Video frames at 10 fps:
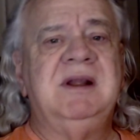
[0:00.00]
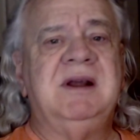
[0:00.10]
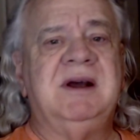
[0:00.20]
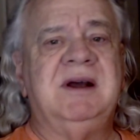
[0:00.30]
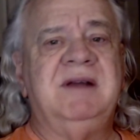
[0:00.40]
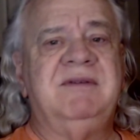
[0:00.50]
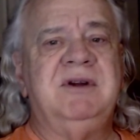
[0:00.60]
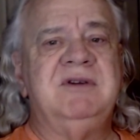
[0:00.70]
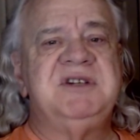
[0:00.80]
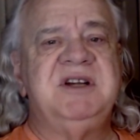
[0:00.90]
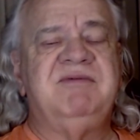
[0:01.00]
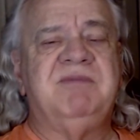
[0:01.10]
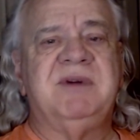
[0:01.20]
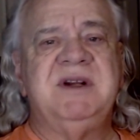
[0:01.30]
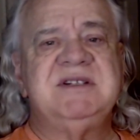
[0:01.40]
if a new chief
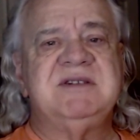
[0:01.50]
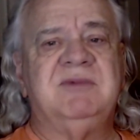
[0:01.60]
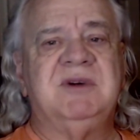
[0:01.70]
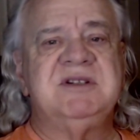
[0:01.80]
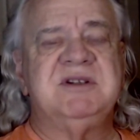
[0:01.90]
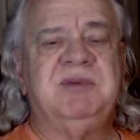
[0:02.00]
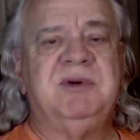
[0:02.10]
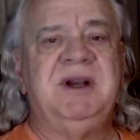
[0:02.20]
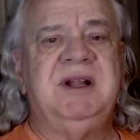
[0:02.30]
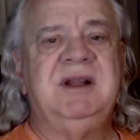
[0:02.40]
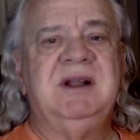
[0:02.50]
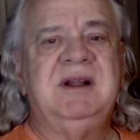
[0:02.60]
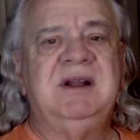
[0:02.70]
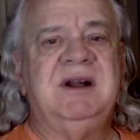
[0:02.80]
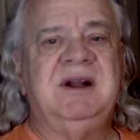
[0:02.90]
priest was appointed,
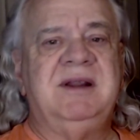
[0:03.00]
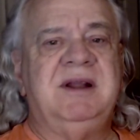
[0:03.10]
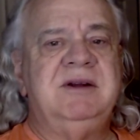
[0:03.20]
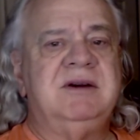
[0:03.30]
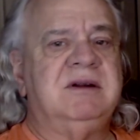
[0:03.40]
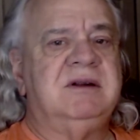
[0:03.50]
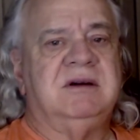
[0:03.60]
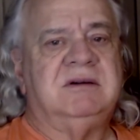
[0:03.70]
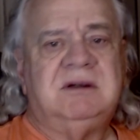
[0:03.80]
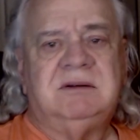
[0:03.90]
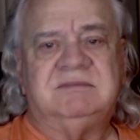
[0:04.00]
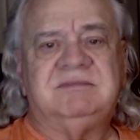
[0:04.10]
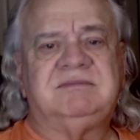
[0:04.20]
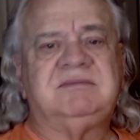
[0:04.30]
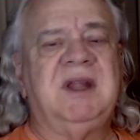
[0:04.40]
then you could go home.
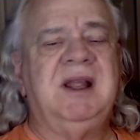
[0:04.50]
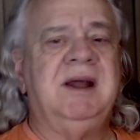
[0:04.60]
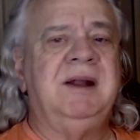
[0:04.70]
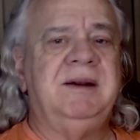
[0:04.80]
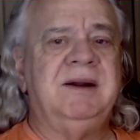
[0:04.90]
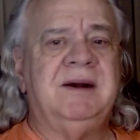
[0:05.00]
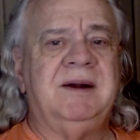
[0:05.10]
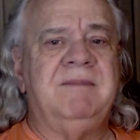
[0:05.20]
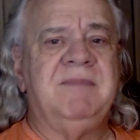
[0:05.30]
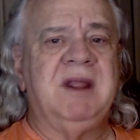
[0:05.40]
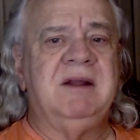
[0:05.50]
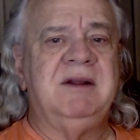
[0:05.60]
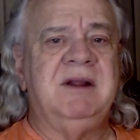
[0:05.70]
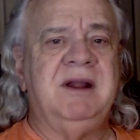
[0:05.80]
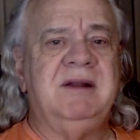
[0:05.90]
And
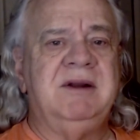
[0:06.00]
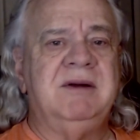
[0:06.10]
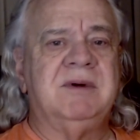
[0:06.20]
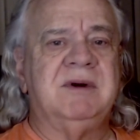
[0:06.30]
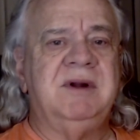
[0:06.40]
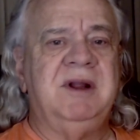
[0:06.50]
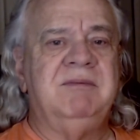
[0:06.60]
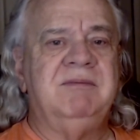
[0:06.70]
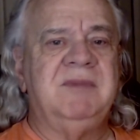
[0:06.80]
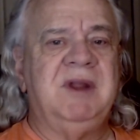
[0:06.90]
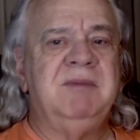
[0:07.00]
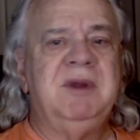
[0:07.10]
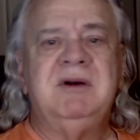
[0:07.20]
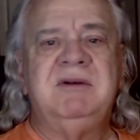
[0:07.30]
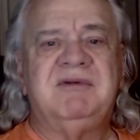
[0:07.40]
you were
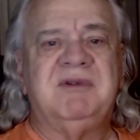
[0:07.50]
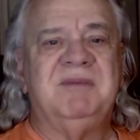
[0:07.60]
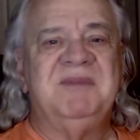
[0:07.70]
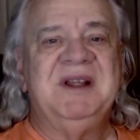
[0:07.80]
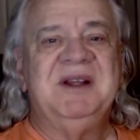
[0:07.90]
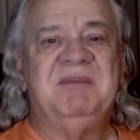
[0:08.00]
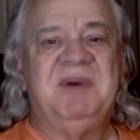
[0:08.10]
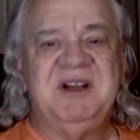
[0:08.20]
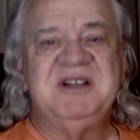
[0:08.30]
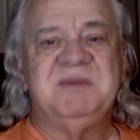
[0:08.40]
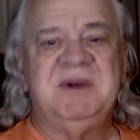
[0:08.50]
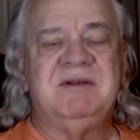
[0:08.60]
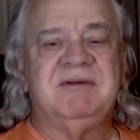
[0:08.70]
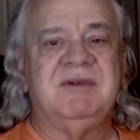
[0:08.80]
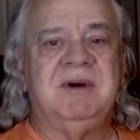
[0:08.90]
immune from
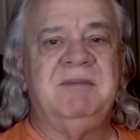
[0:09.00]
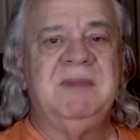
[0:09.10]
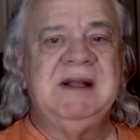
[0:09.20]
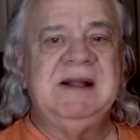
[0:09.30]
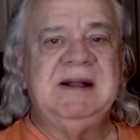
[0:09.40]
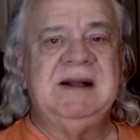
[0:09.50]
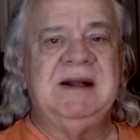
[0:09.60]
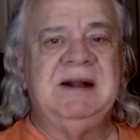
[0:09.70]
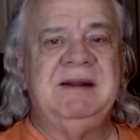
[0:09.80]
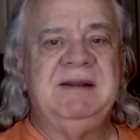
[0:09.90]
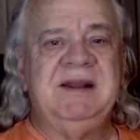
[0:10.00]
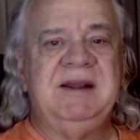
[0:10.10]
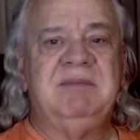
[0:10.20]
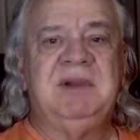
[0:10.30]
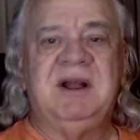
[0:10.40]
punishment from the
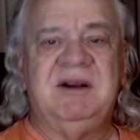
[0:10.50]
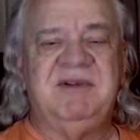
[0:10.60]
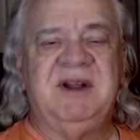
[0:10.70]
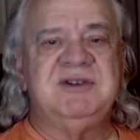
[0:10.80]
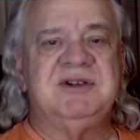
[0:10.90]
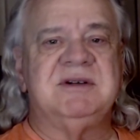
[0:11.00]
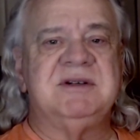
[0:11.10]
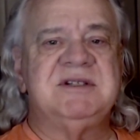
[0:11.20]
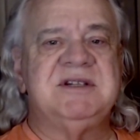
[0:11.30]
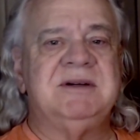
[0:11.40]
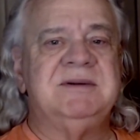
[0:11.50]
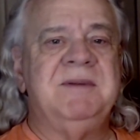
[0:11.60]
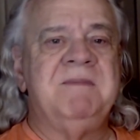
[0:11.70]
blood avenger. So